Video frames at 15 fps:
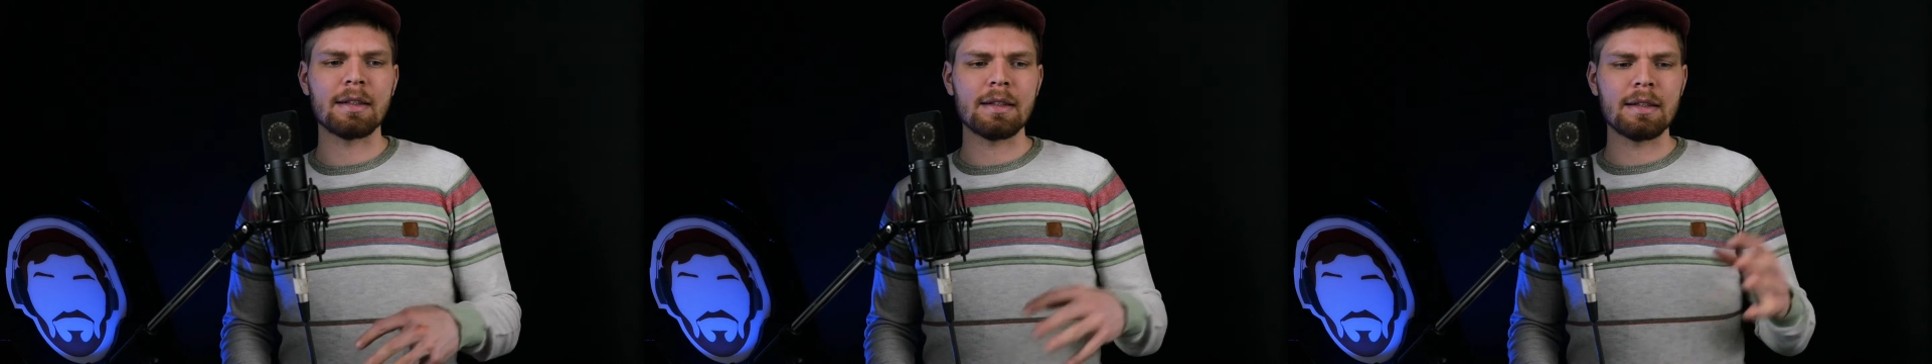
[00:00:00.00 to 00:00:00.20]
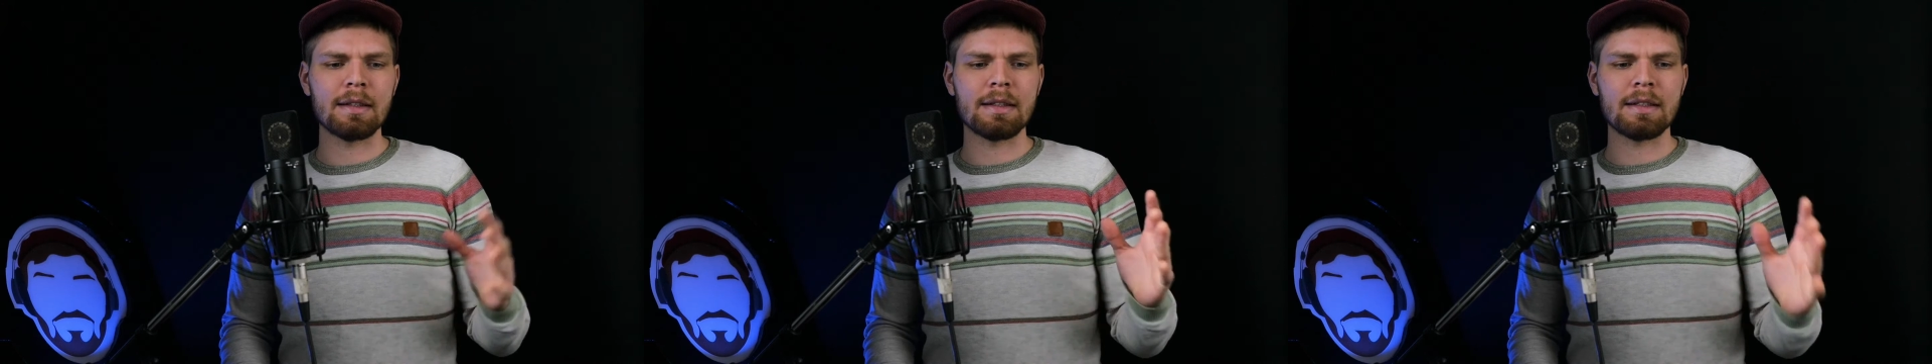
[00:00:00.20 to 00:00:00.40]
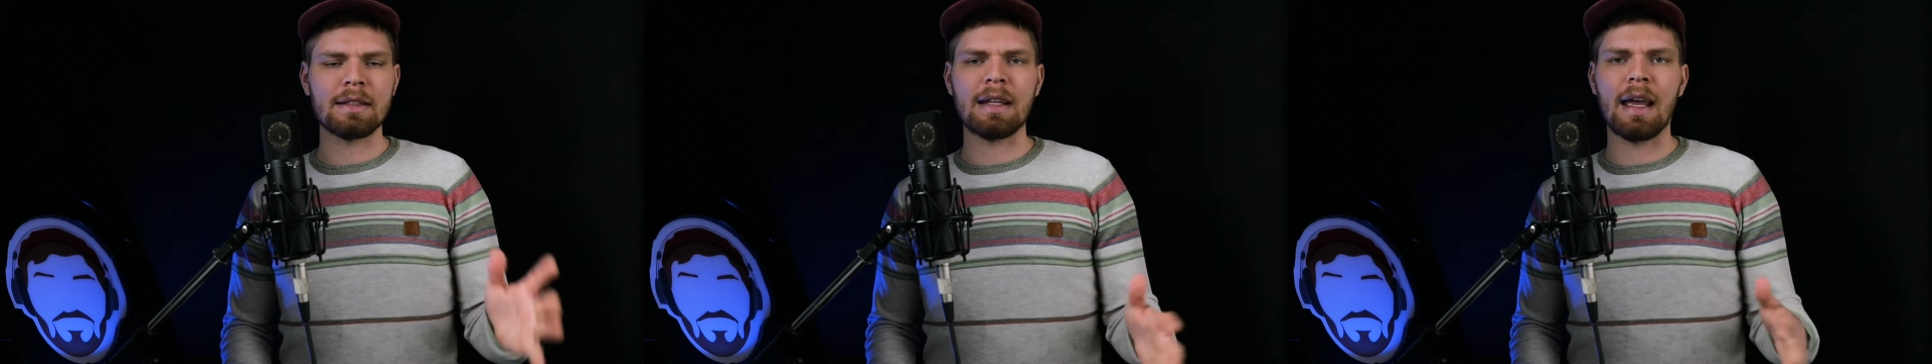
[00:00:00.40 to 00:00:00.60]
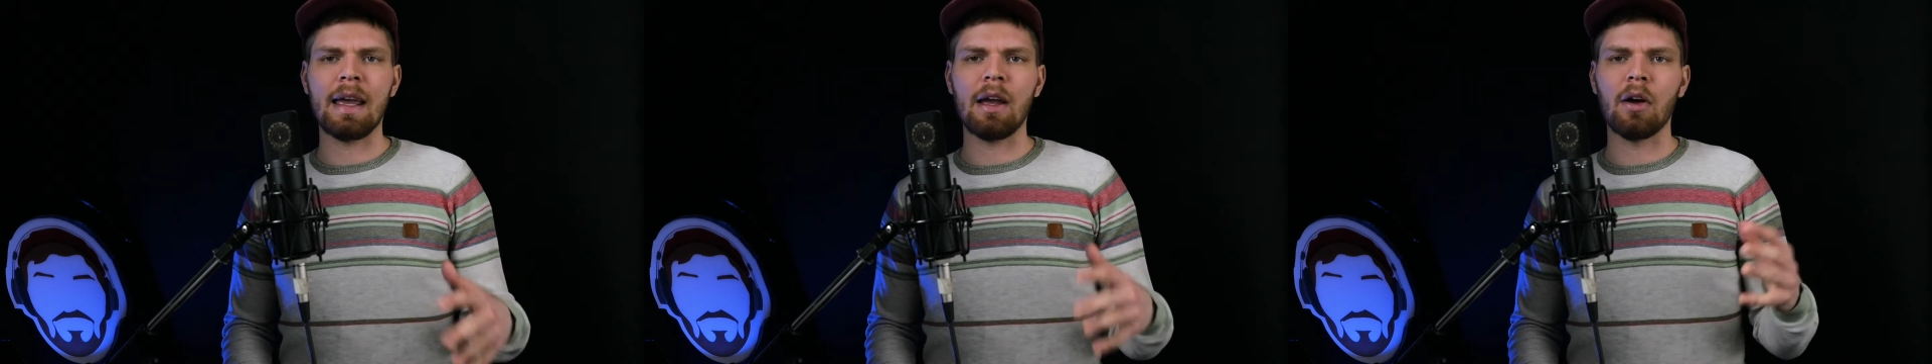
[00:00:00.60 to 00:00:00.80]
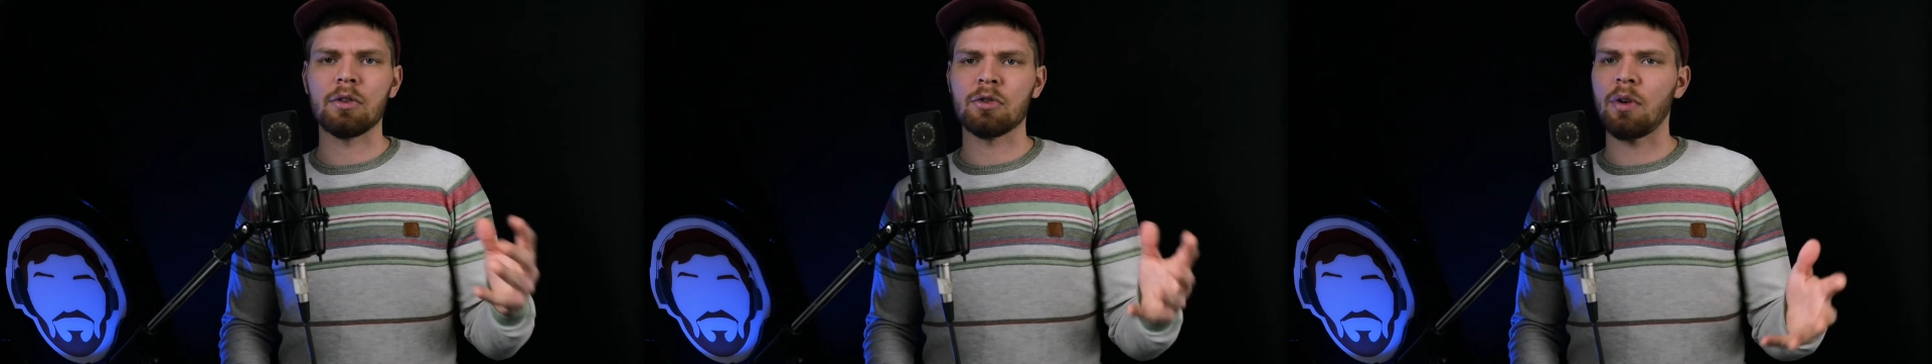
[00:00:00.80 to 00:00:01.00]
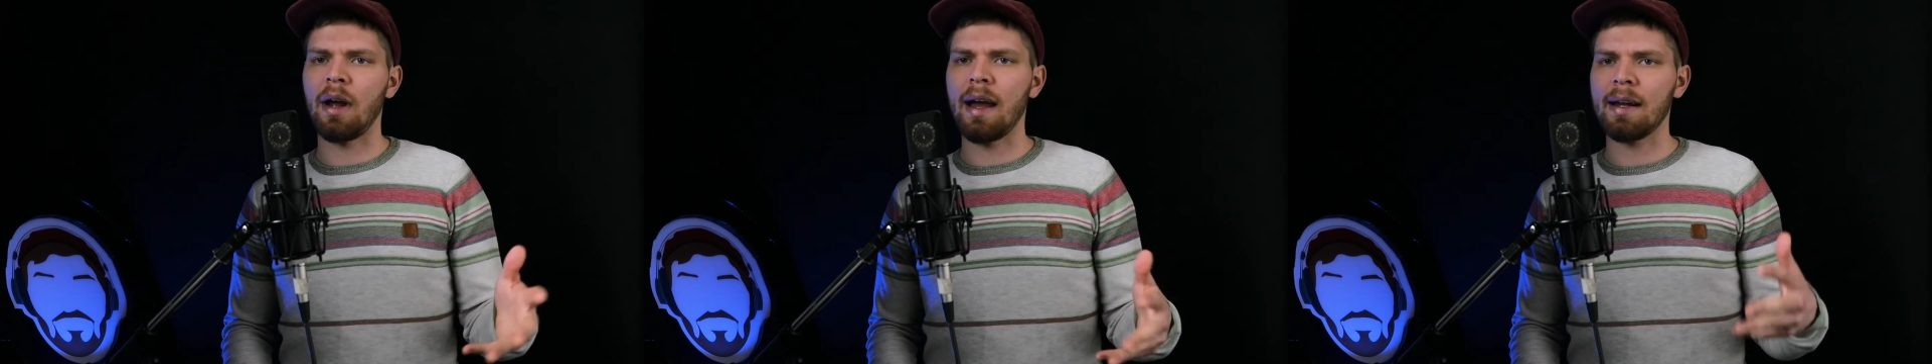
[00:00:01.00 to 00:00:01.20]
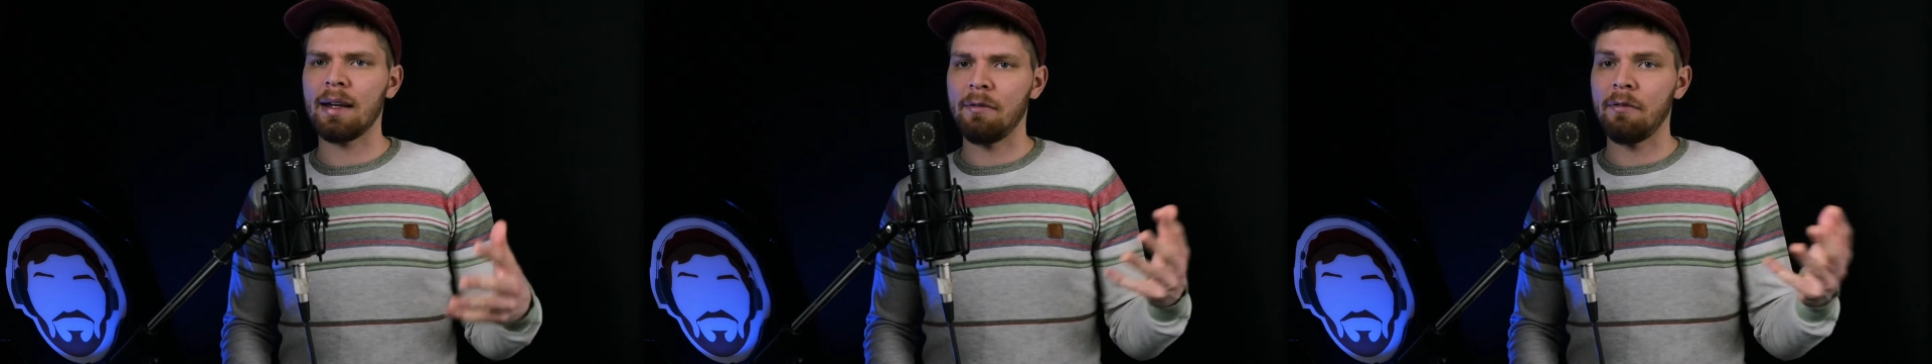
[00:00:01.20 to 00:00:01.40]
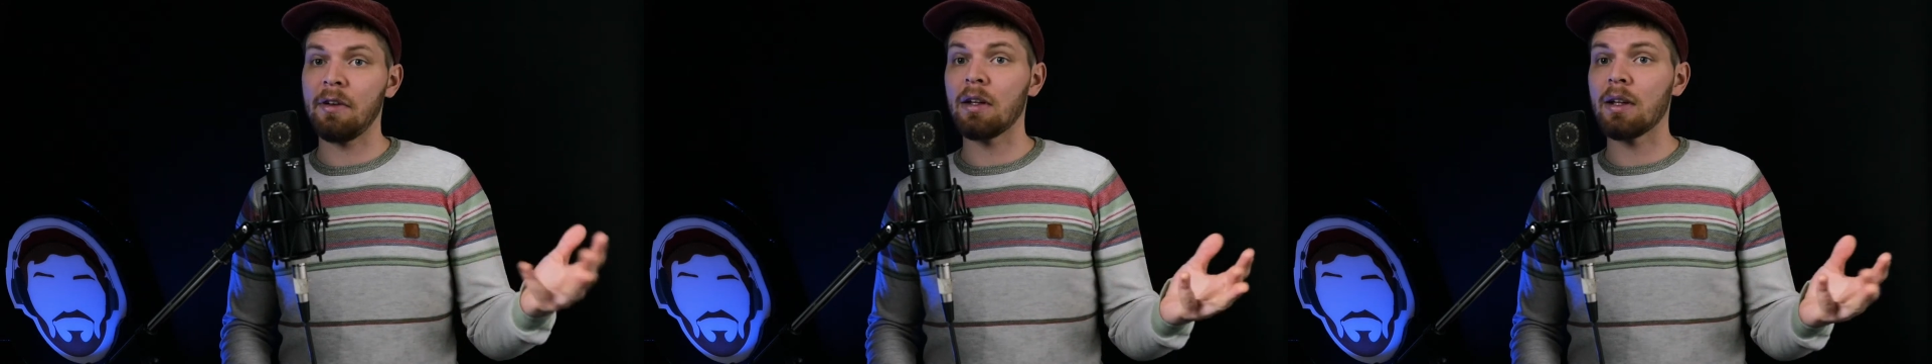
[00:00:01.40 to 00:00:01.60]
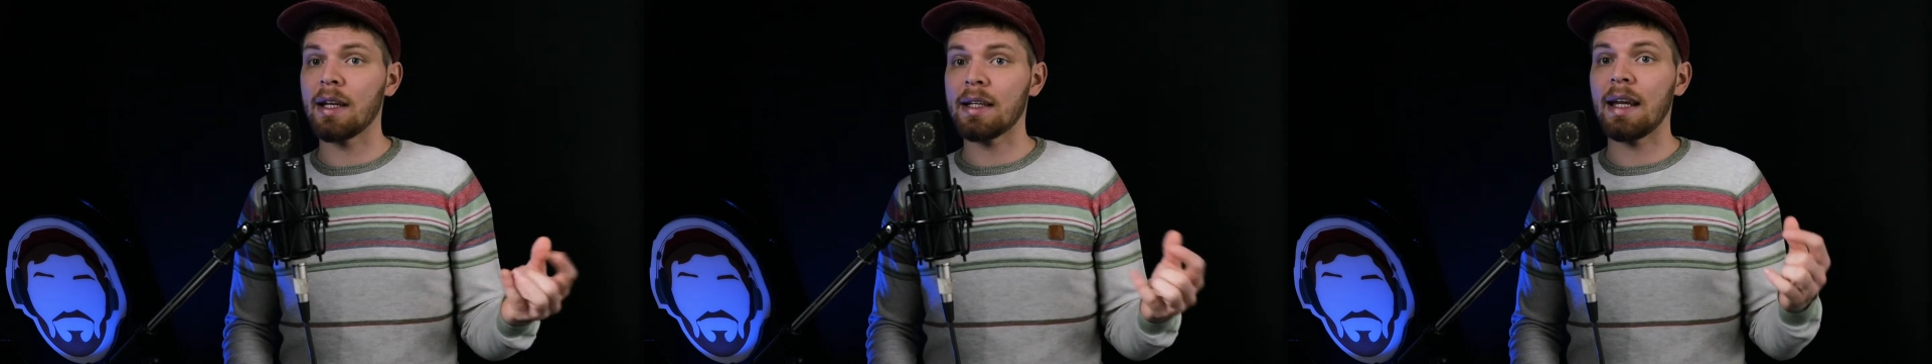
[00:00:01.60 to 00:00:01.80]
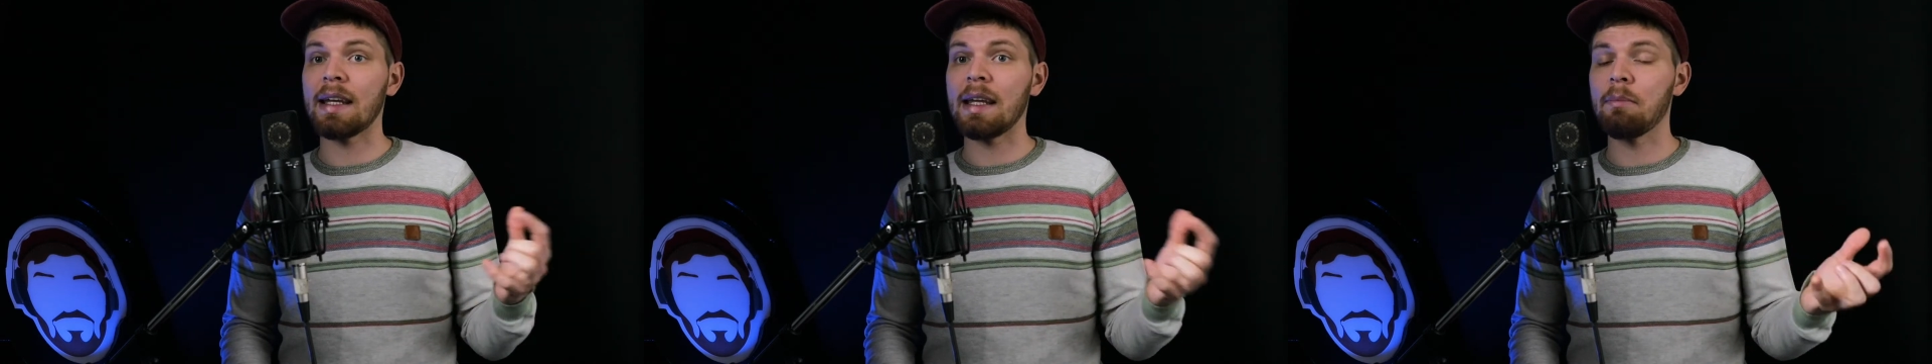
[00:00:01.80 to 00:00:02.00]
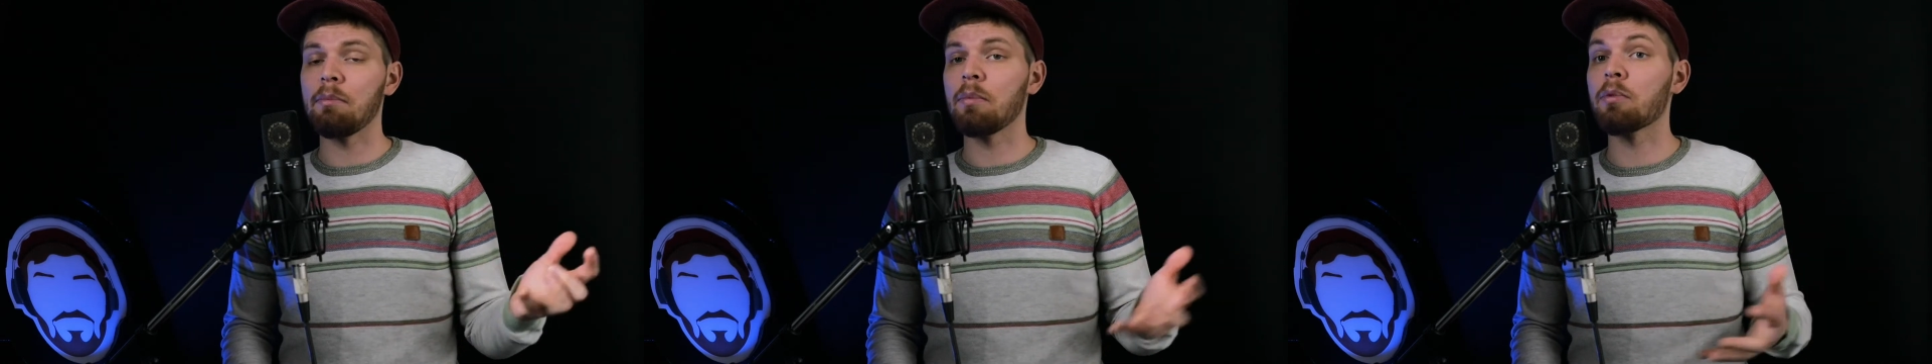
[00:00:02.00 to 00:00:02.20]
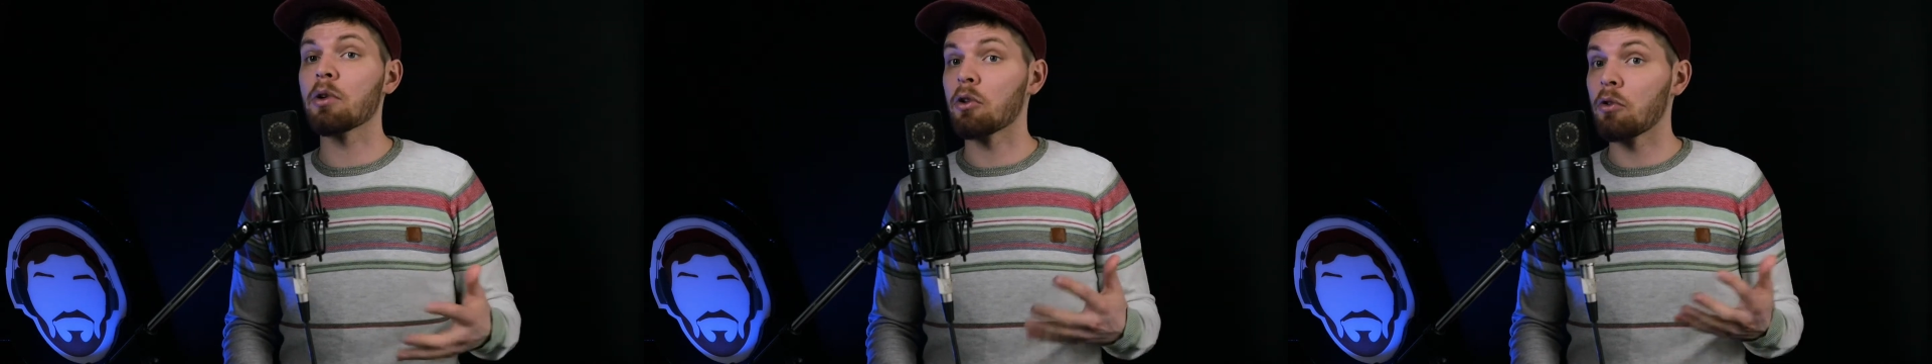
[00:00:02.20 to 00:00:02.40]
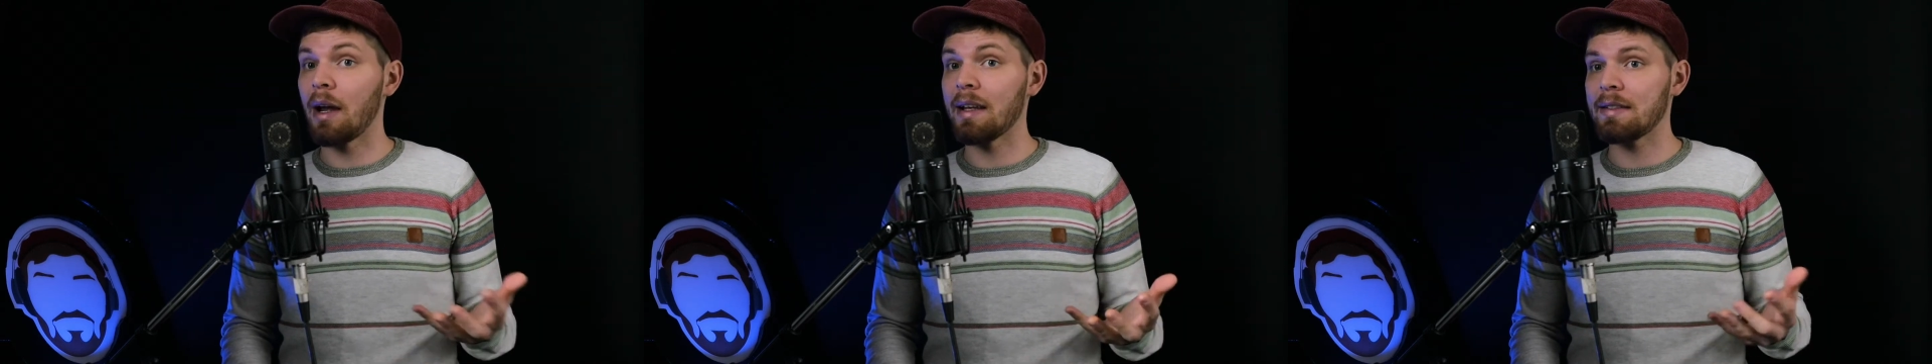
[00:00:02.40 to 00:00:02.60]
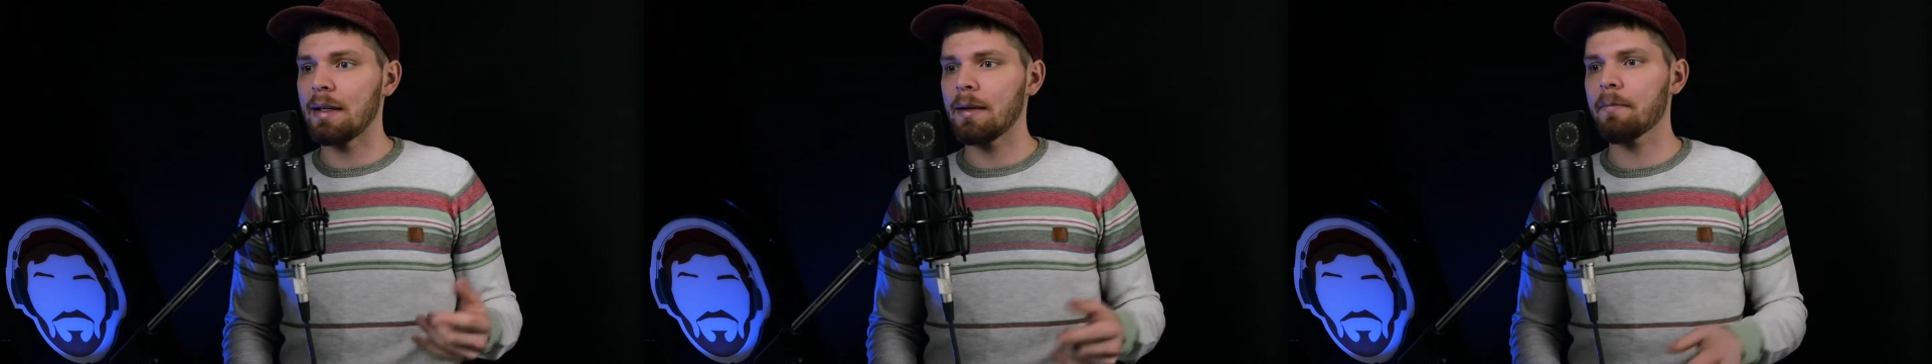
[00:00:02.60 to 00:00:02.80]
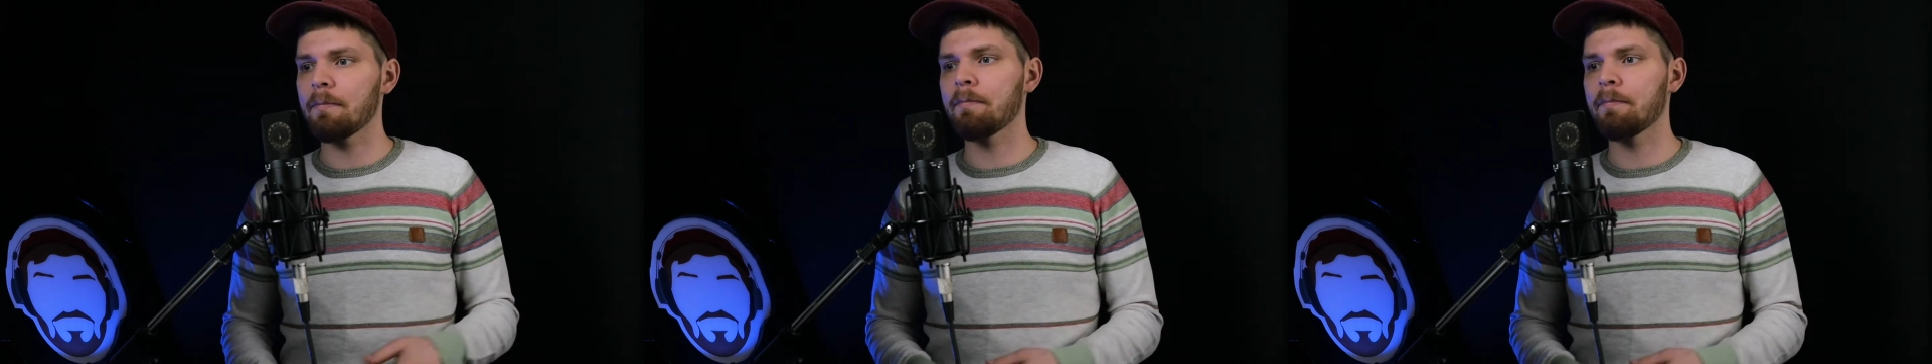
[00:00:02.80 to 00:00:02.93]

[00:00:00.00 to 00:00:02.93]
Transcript: stay on track and feel like I keep progressing.